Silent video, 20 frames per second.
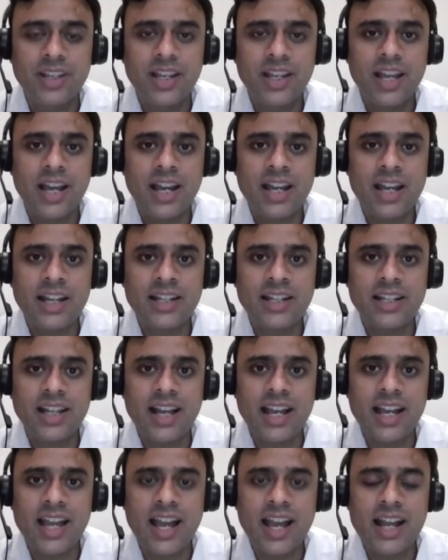and
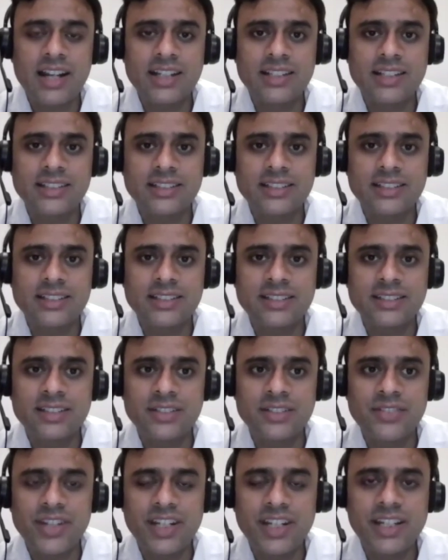I had
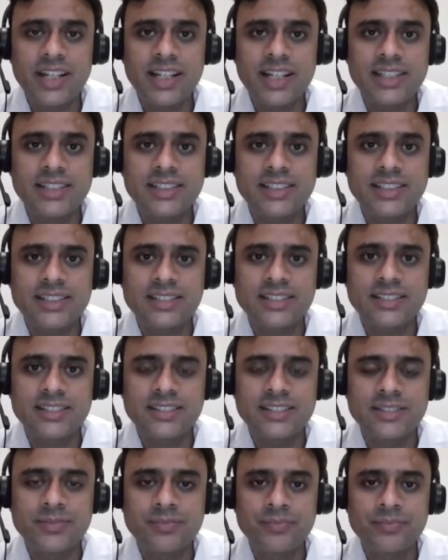a very nice
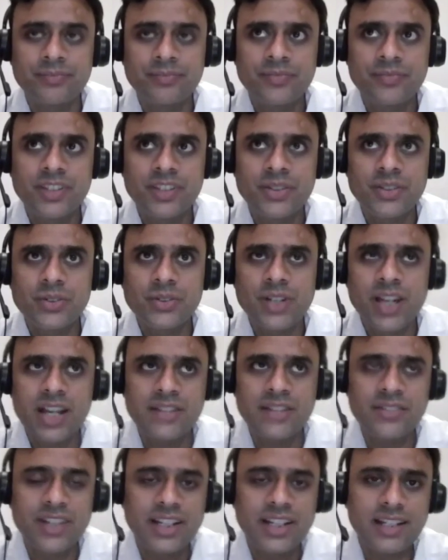I
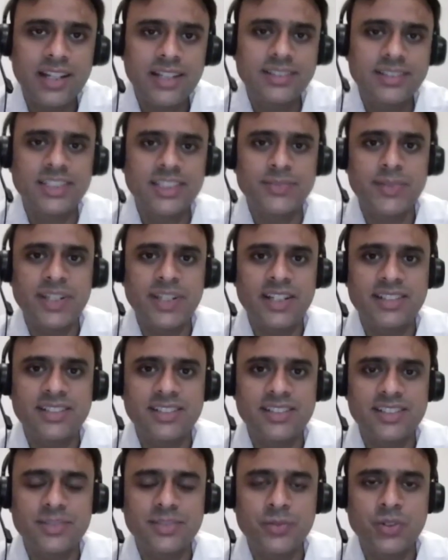had very nice
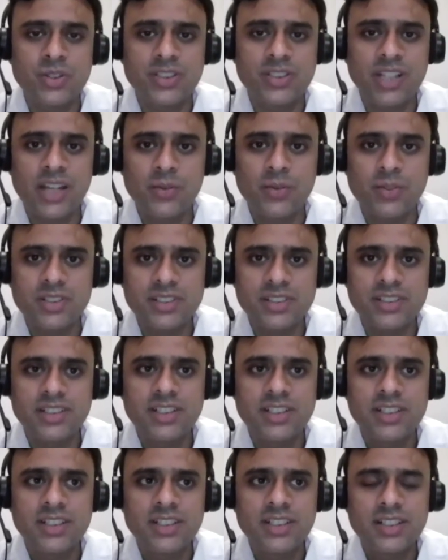experiences because I was
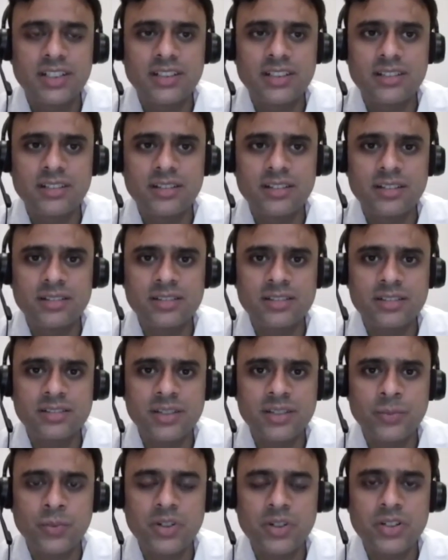a
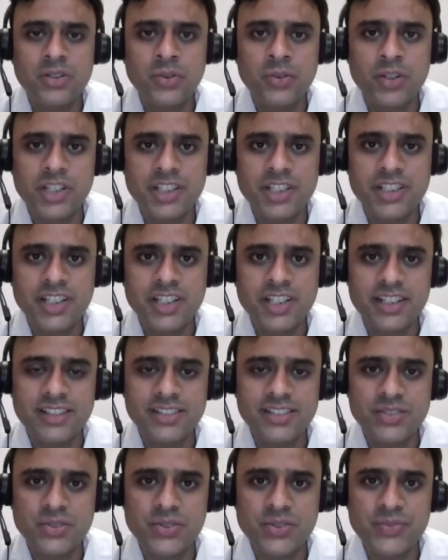somewhat naughty child.
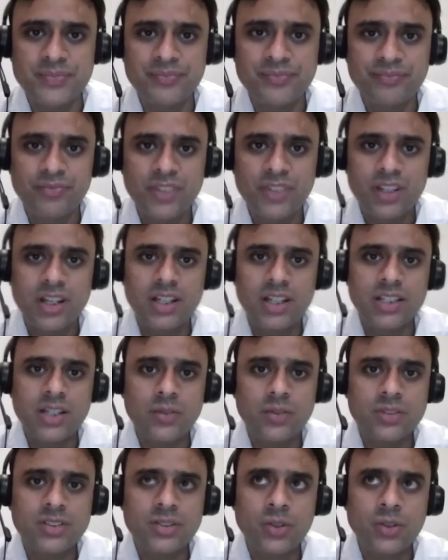So there
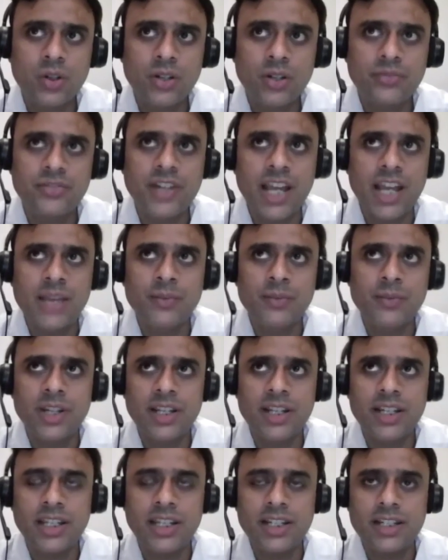was a lot of time
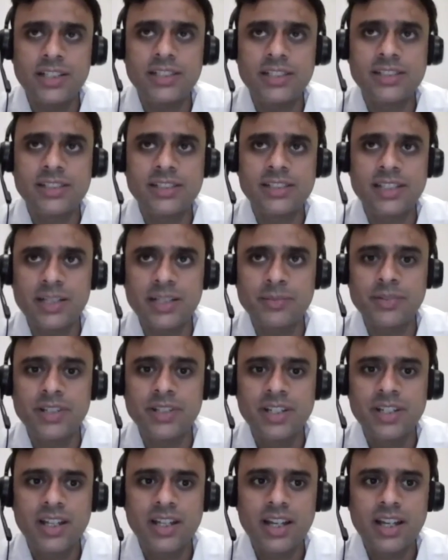when I needed his help,
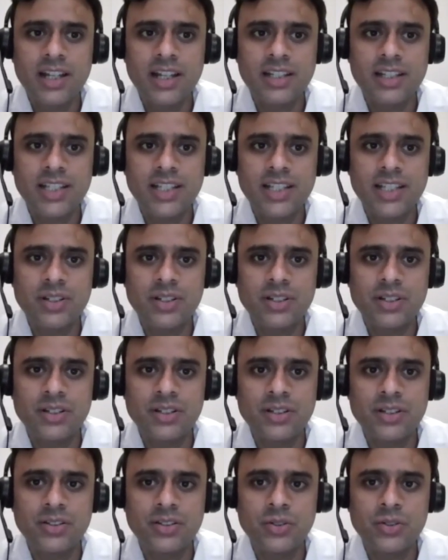and there were
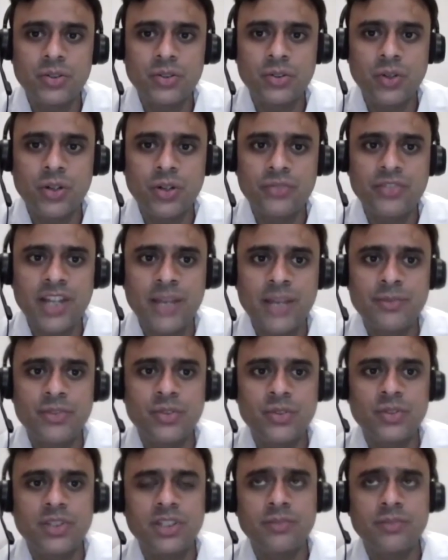a lot of times,
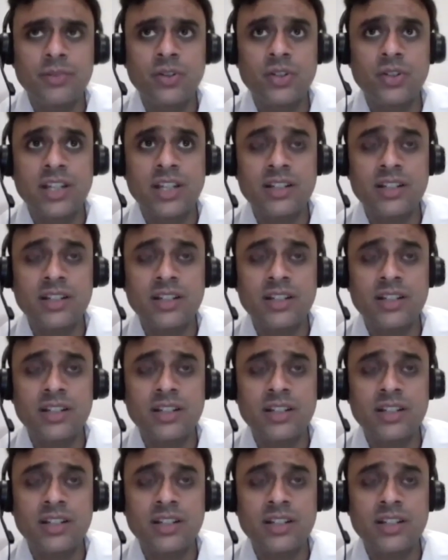because I